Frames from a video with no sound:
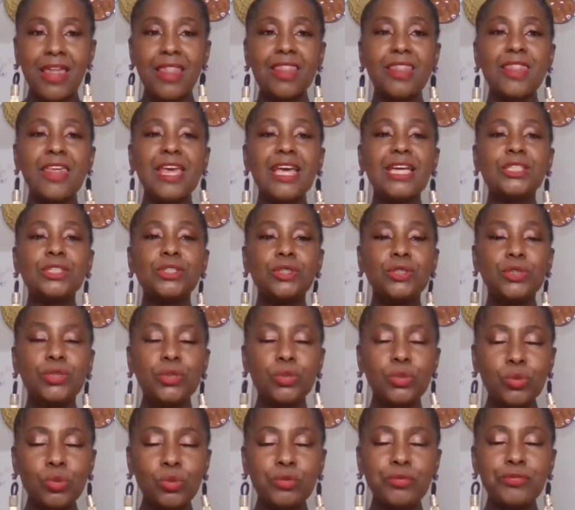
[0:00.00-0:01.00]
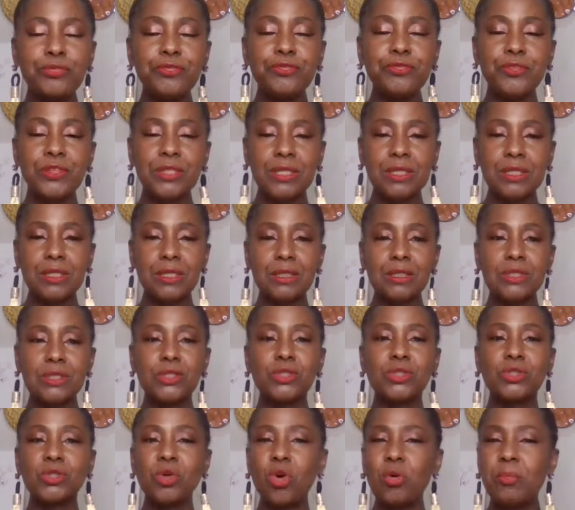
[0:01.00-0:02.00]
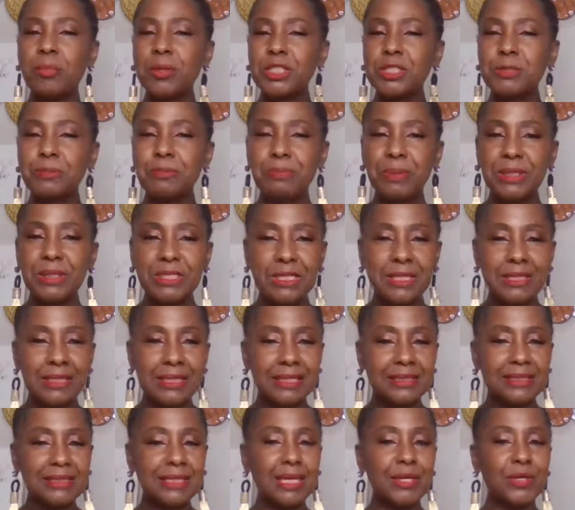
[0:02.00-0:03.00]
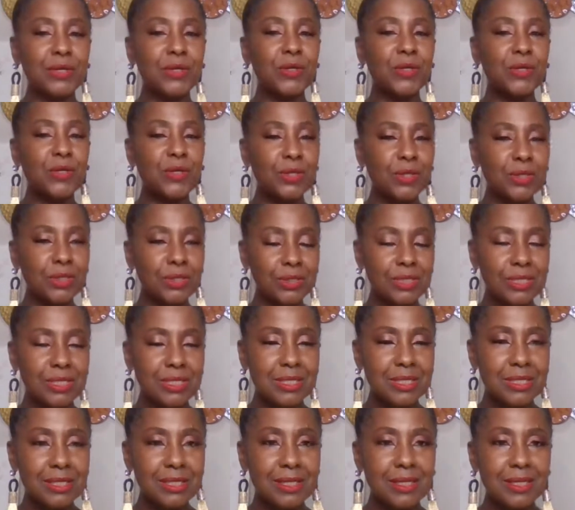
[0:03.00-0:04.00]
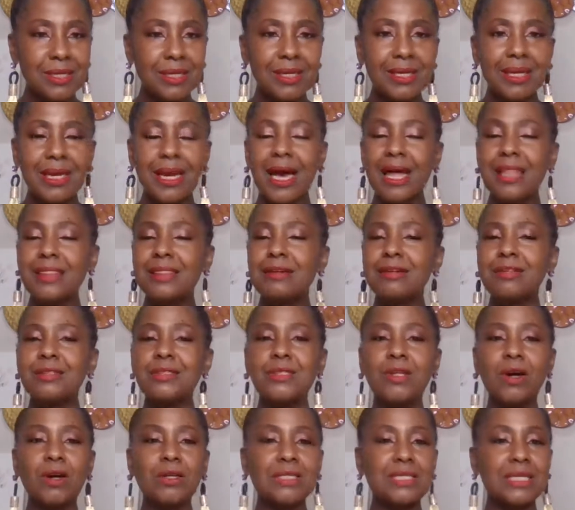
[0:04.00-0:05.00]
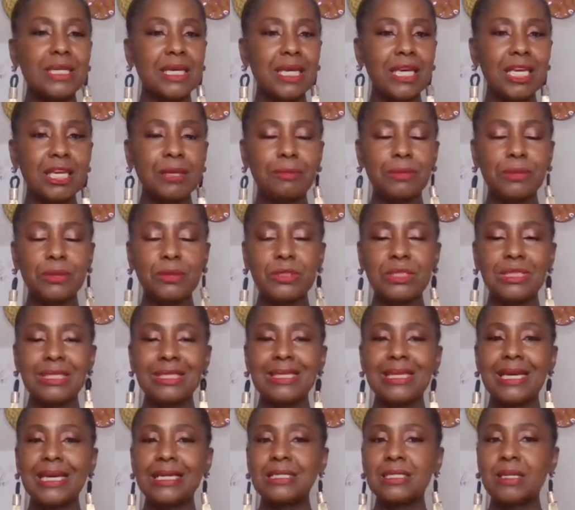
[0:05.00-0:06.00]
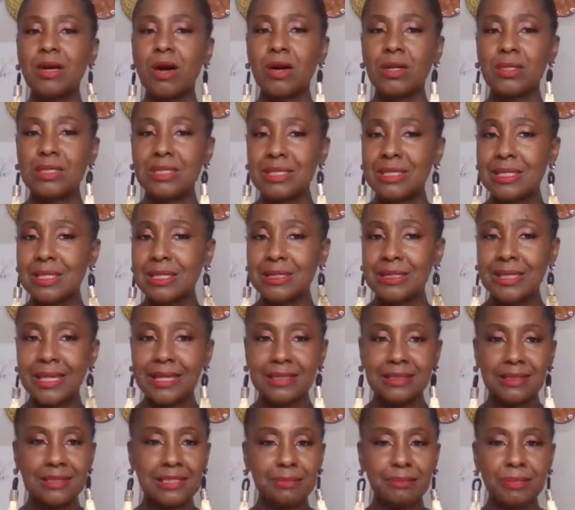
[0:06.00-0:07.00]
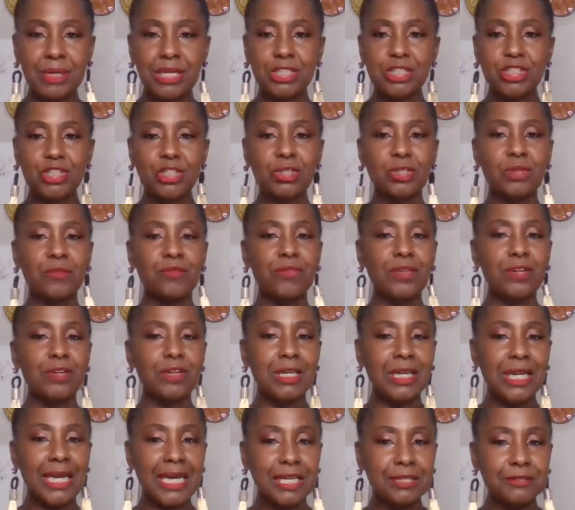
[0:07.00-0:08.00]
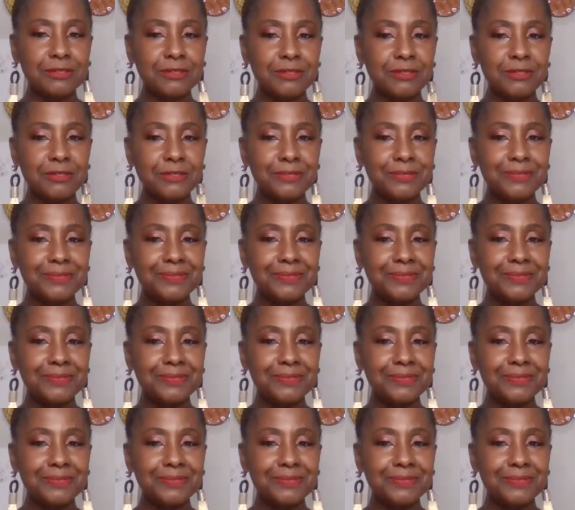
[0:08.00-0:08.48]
they do feel so much bitterness and hurt, and they're not able to get on to the next dimension of their life.